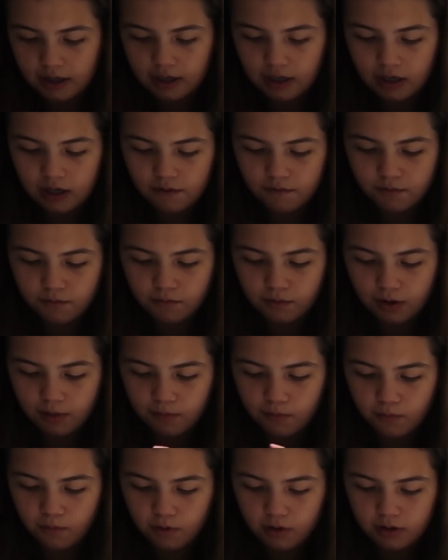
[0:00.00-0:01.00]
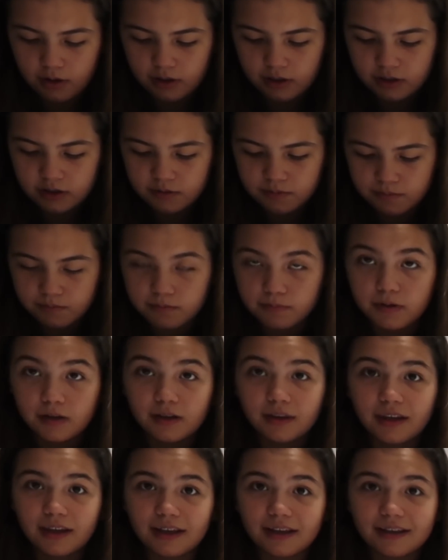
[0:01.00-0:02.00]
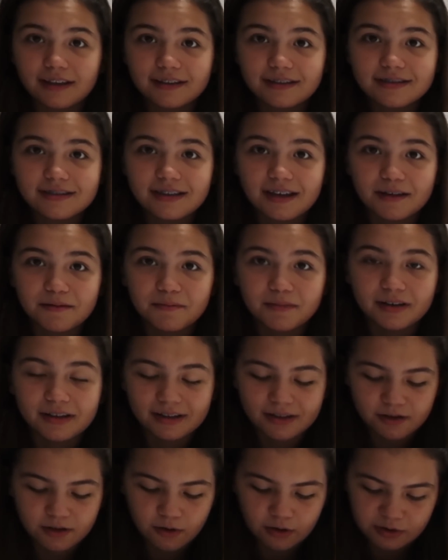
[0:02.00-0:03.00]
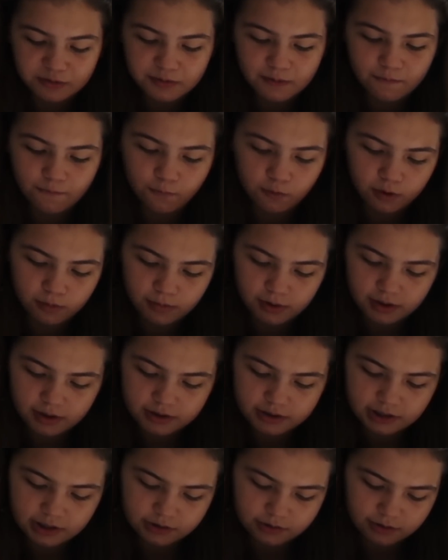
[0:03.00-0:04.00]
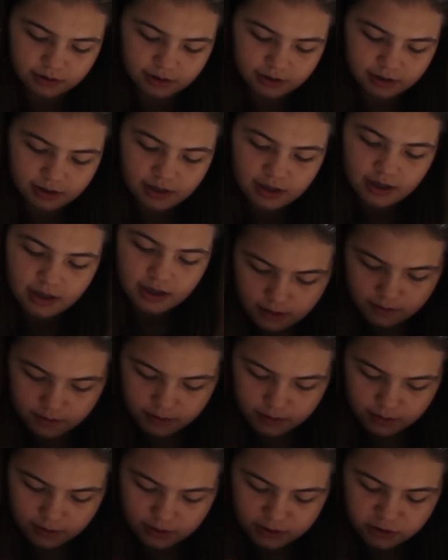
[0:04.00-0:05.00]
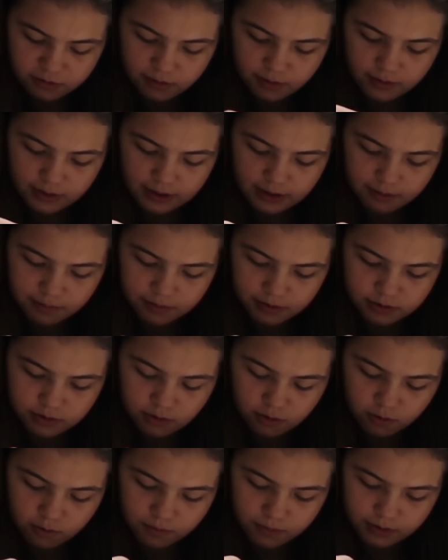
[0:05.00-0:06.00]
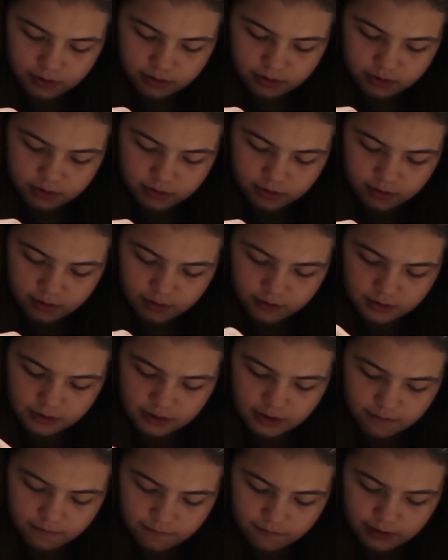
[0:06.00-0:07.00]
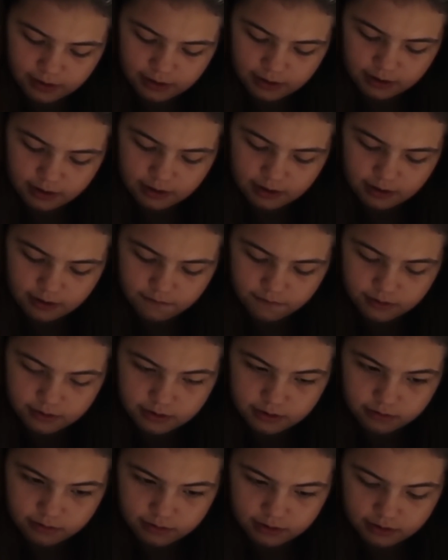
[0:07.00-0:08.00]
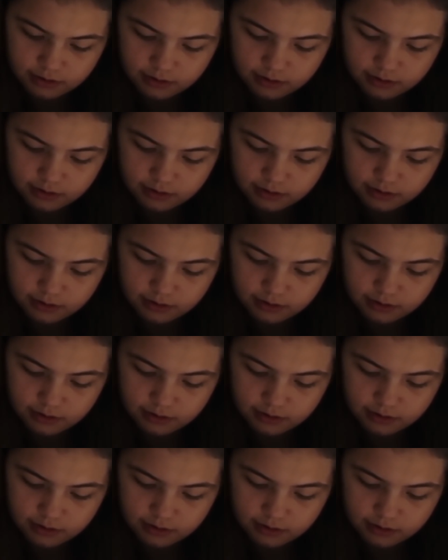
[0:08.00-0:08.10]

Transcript: I can't even wrap one and it's been like 10 minutes. No, it's been 4 minutes, that's okay. There we go. I should probably keep this open so I don't have to keep finding it every single